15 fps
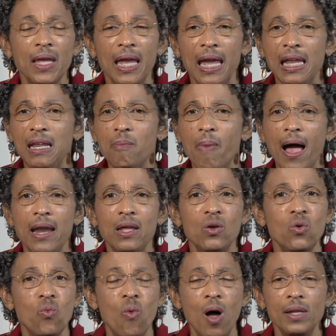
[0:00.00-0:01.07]
Anybody
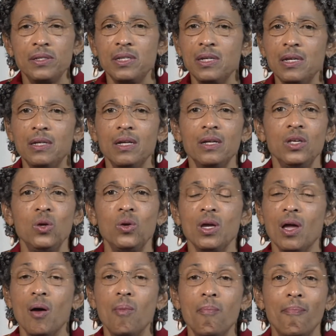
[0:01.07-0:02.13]
who wants it, you can
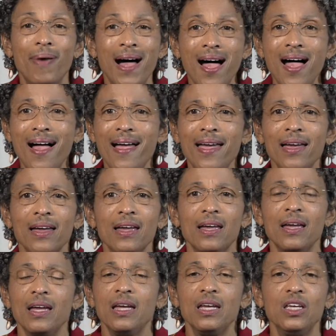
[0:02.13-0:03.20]
come by.
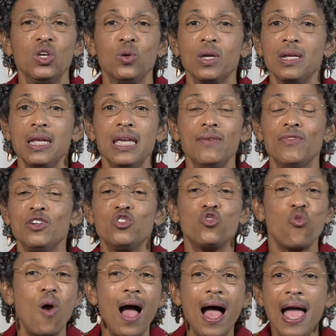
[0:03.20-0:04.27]
You can even
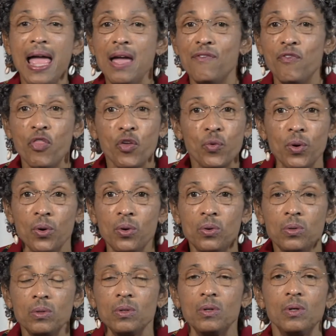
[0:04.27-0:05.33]
drive
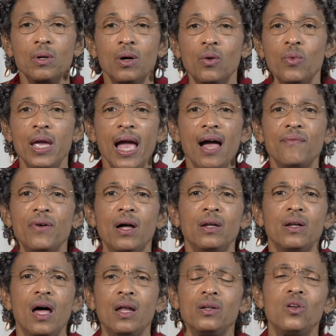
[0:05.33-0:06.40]
through. We have
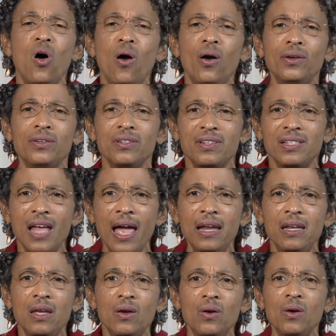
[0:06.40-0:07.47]
a large site
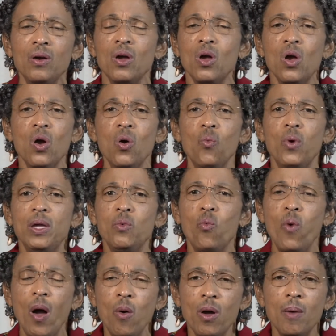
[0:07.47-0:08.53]
here. We
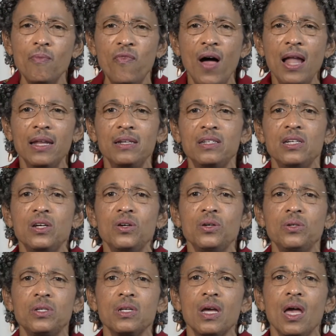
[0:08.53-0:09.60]
welcome
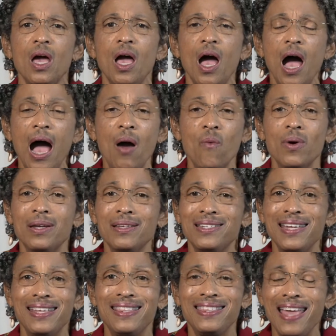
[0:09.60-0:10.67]
volunteers. I want to
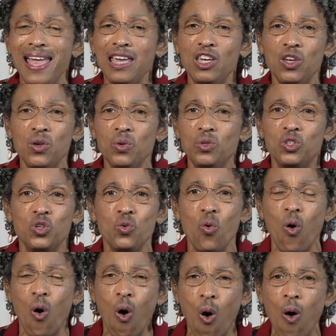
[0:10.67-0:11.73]
say thank you to
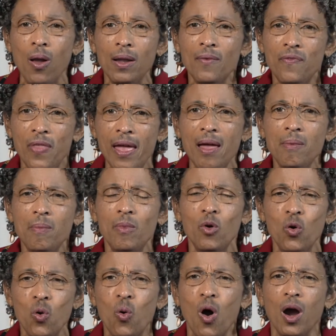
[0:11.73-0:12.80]
all of them
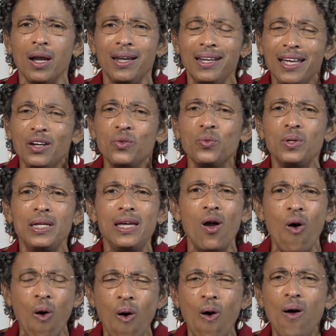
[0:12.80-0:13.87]
who are literally
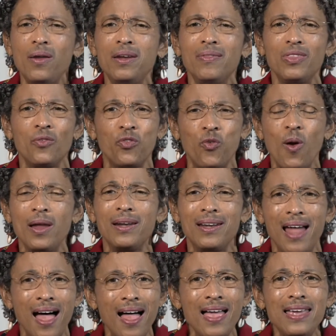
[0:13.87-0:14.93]
on the front
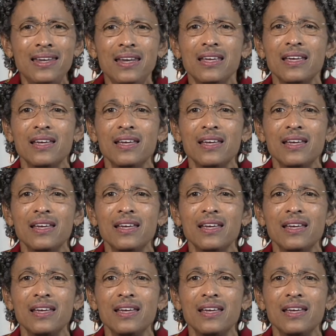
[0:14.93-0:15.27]
line.